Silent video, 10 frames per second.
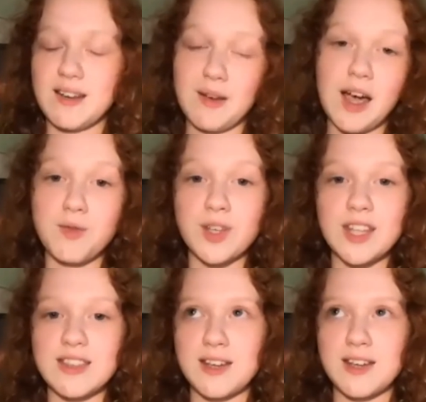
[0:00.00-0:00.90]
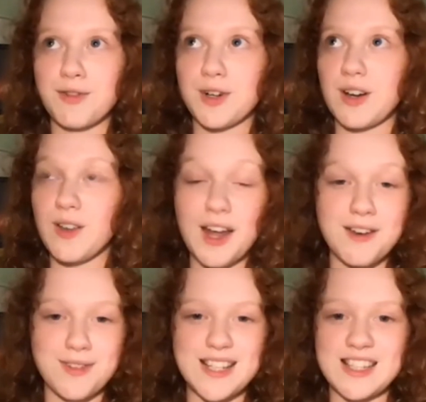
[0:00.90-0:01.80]
I really think for a lot of
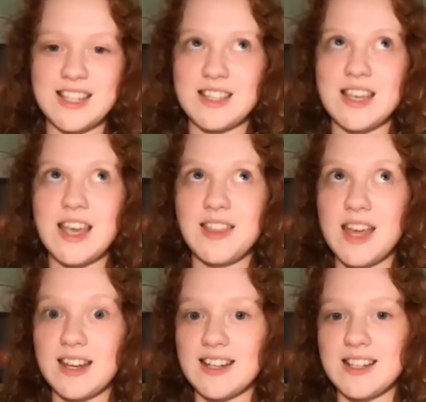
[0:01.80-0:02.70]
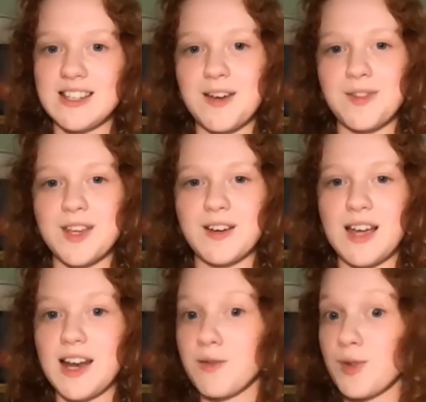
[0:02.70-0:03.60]
reasons that it is out there.
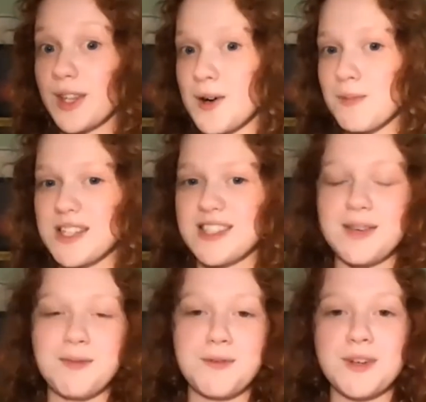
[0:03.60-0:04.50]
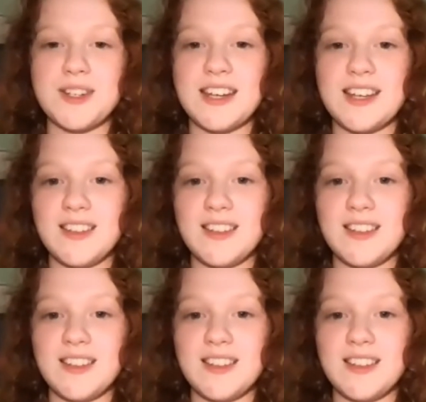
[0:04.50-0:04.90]
And I really hope to see one day.